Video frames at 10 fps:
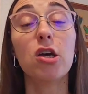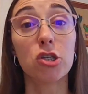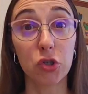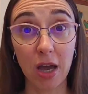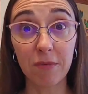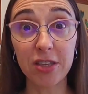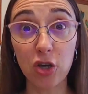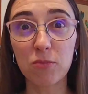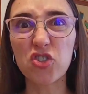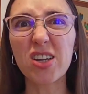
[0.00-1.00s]
to have the
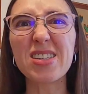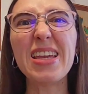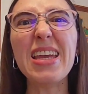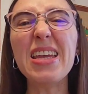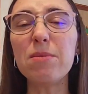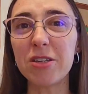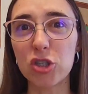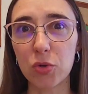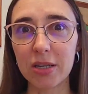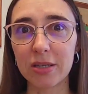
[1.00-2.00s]
object in
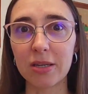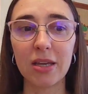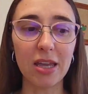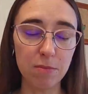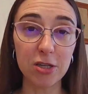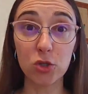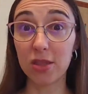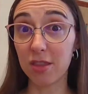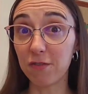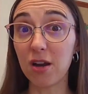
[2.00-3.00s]
between
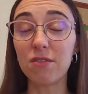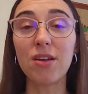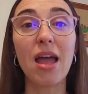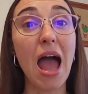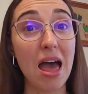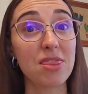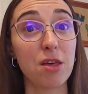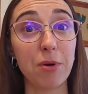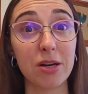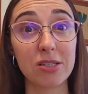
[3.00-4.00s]
the verb and the
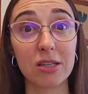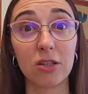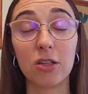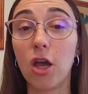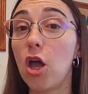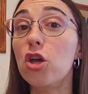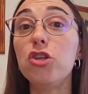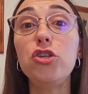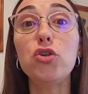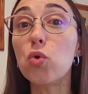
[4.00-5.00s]
particle.
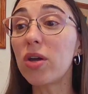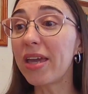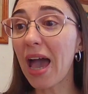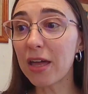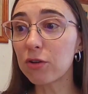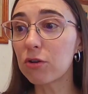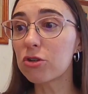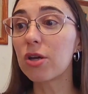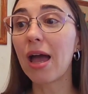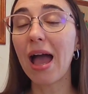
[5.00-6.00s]
You cannot
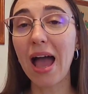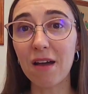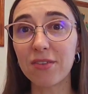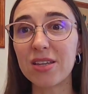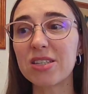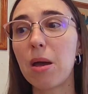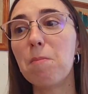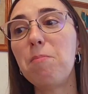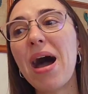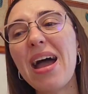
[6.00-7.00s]
have it
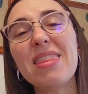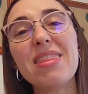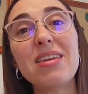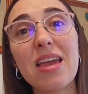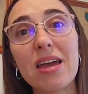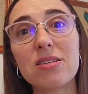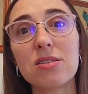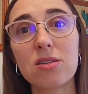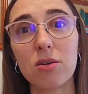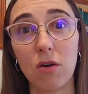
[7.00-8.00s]
by the
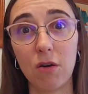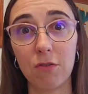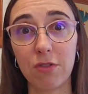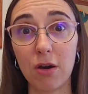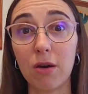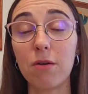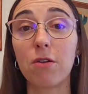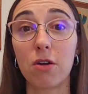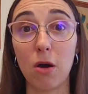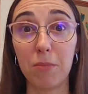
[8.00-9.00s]
end of the
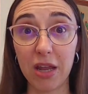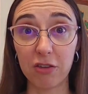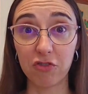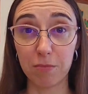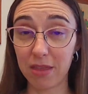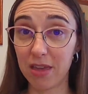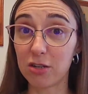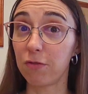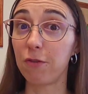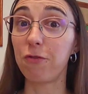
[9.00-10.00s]
combination, by the end
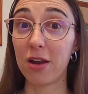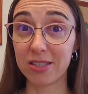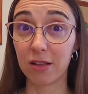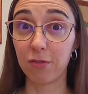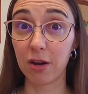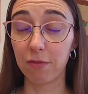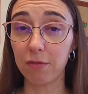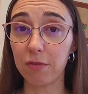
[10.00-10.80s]
of the phrasal verb.